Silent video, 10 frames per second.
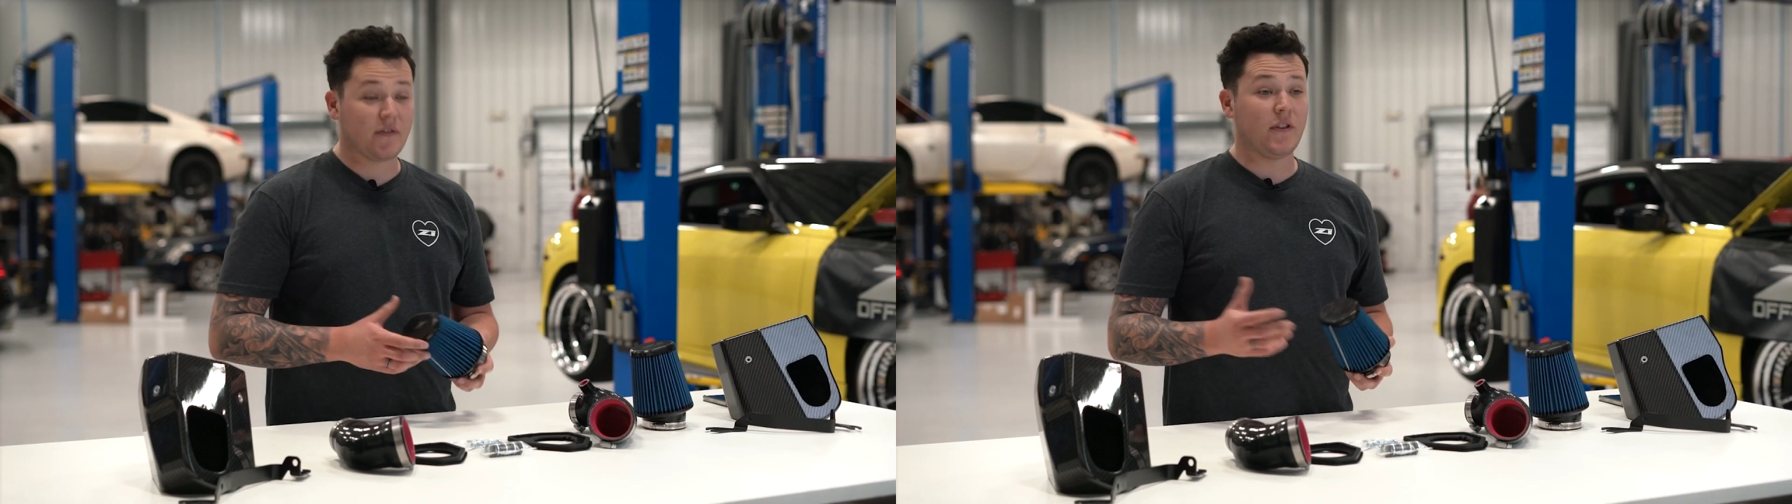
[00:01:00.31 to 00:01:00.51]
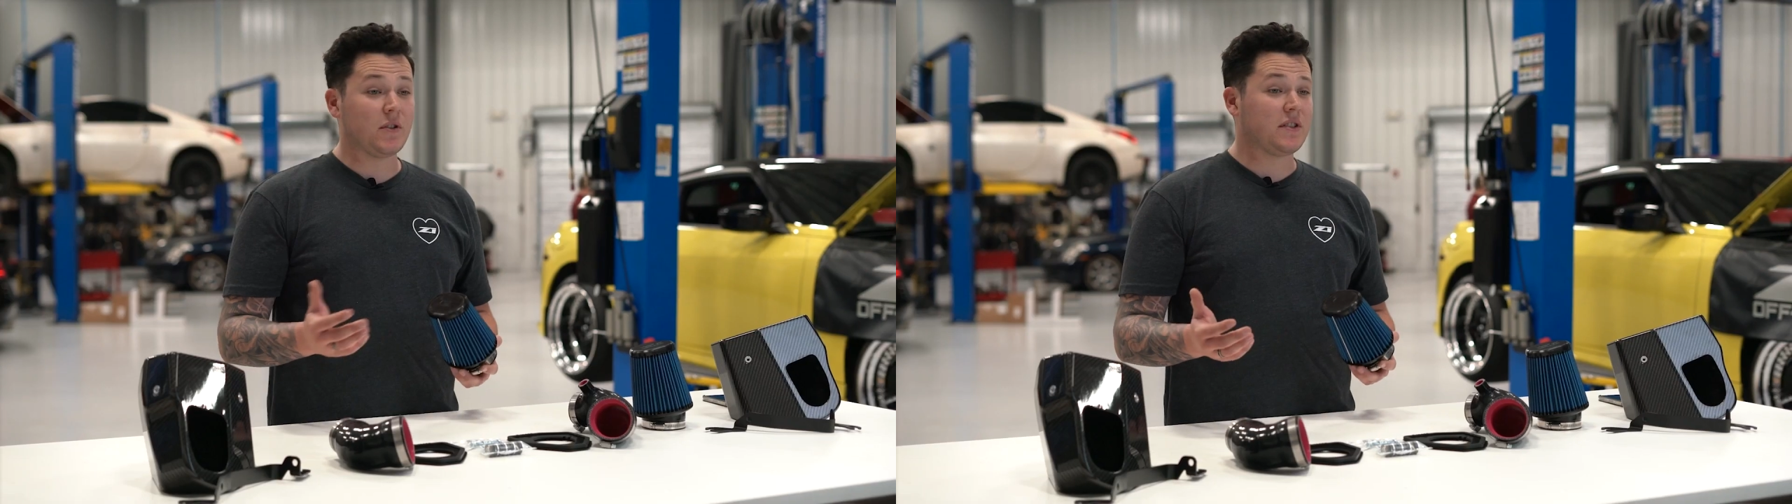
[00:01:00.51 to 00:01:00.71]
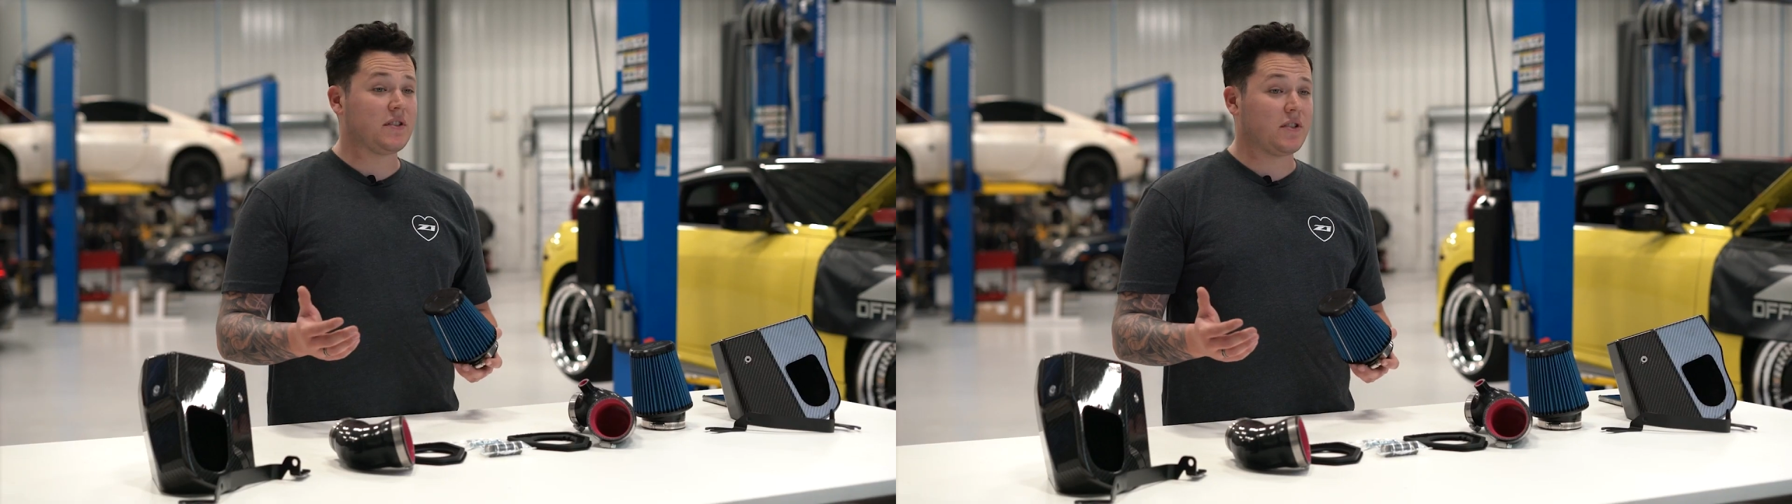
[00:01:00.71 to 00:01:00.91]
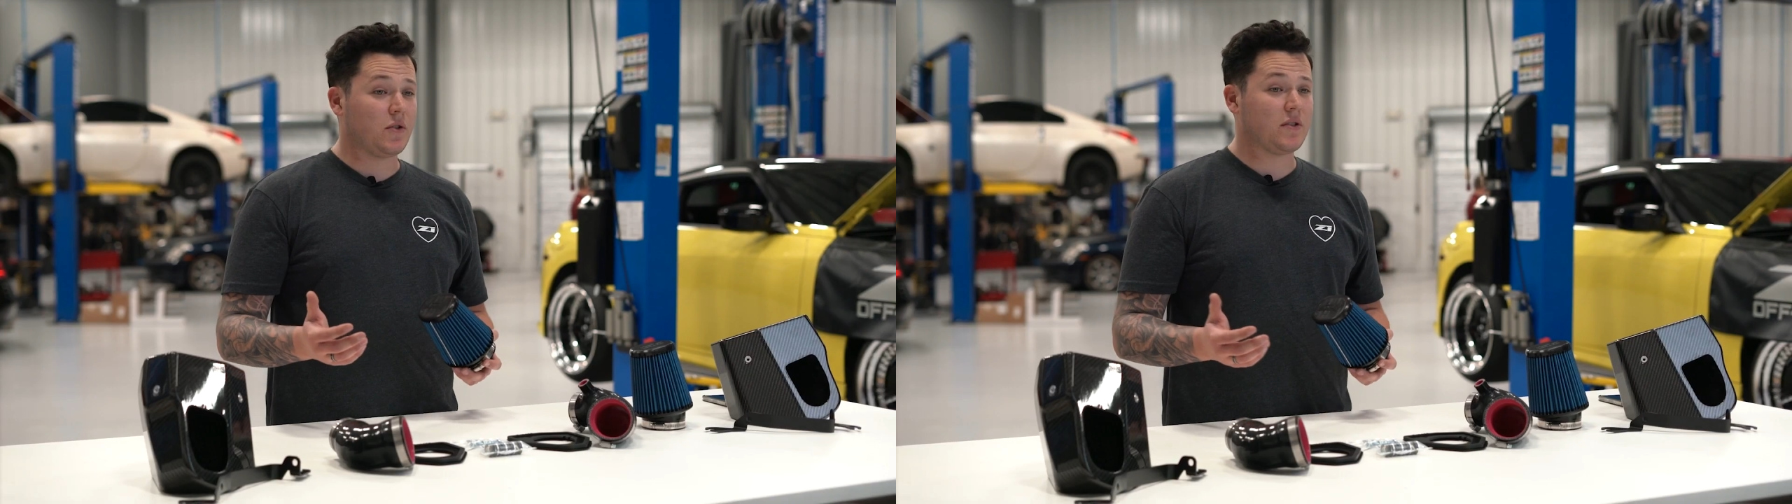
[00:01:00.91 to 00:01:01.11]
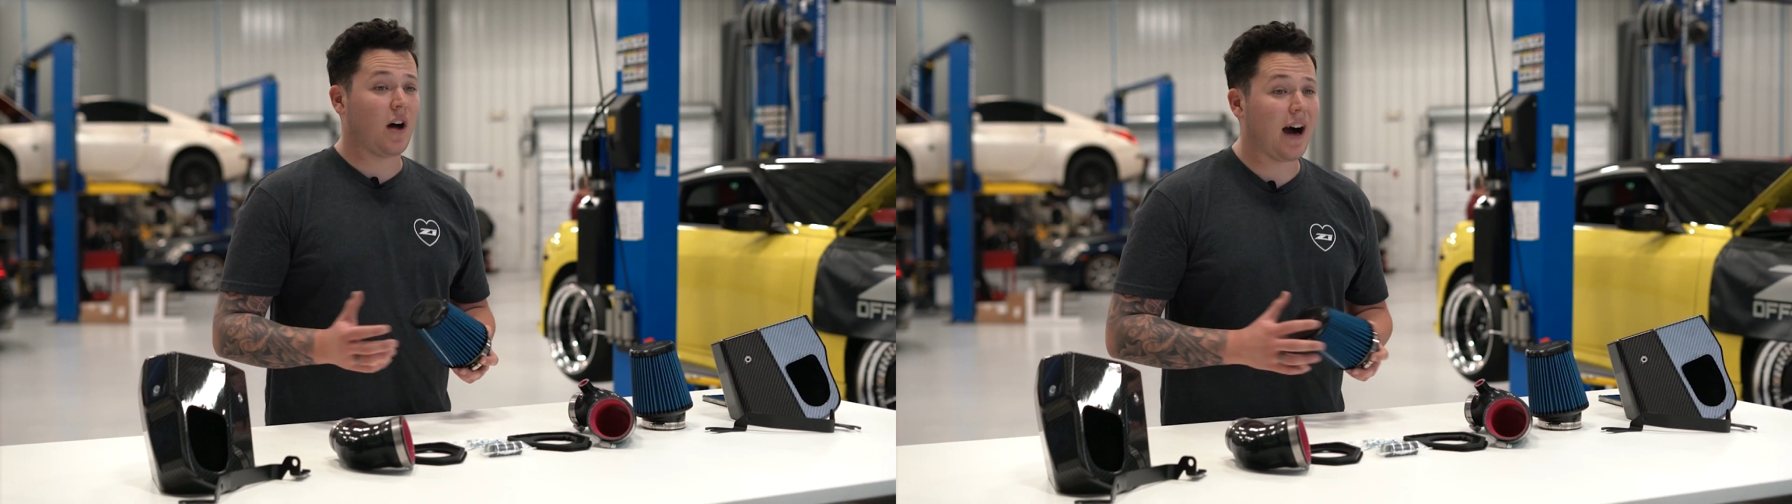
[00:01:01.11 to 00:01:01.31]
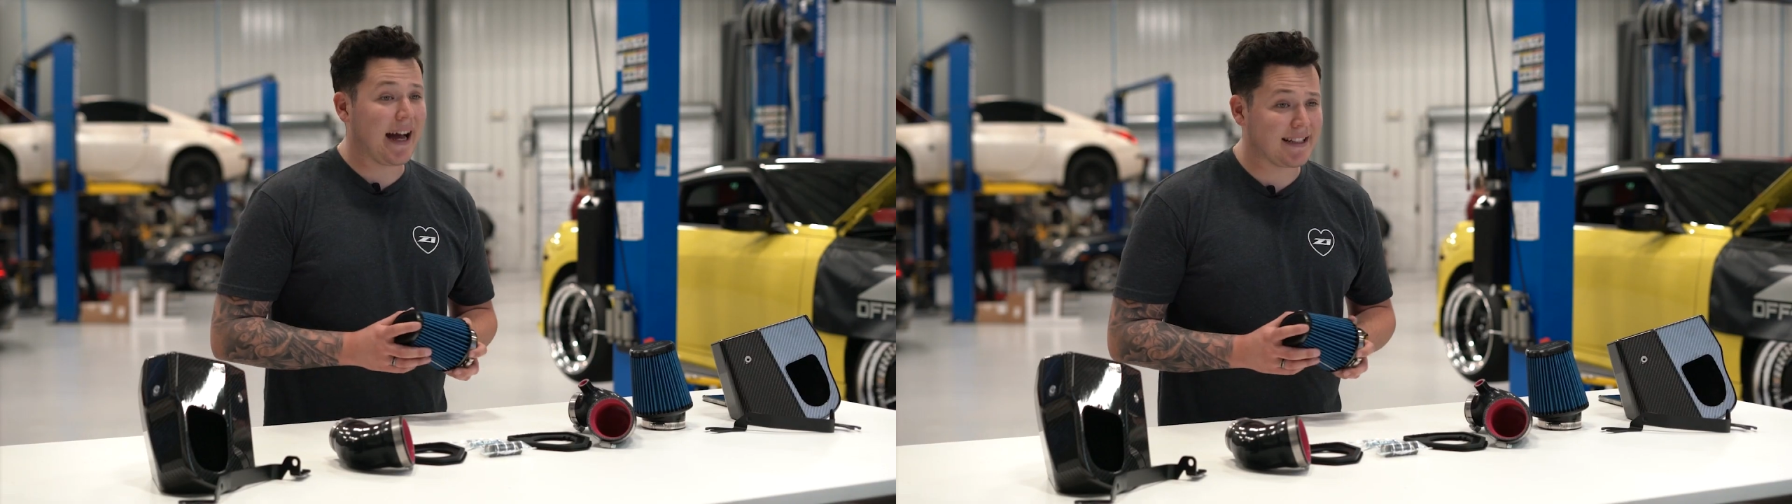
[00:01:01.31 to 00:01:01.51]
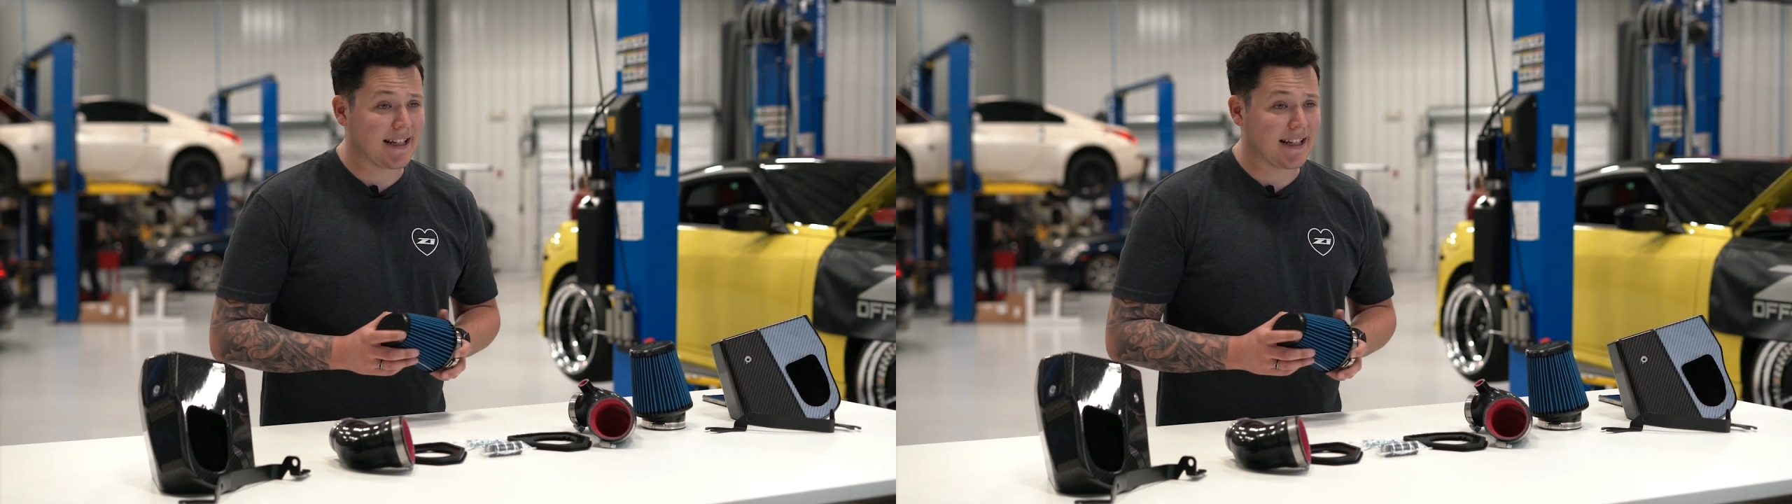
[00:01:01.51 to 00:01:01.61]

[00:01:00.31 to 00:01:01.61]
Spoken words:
filters use high